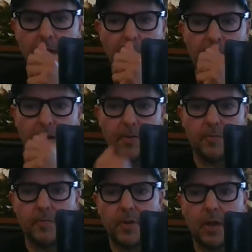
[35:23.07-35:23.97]

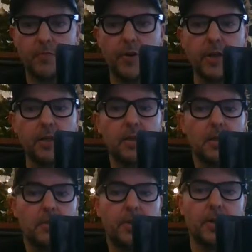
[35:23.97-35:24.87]
Um, I'm very,
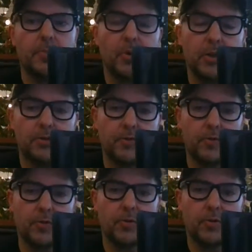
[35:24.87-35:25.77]
very bullish
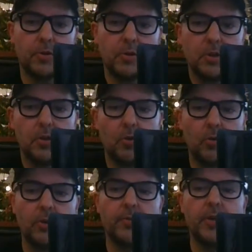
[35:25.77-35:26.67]
for
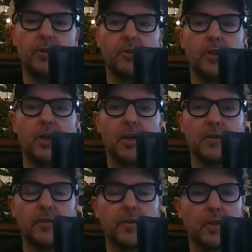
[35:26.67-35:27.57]
all of Richard
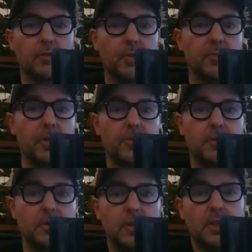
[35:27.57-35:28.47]
Heart's uh, cryptos,
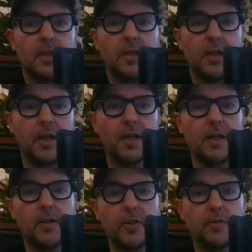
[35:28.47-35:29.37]

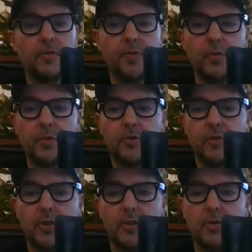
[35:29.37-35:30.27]
and looking forward
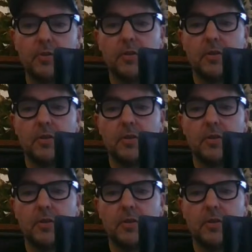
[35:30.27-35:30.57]
to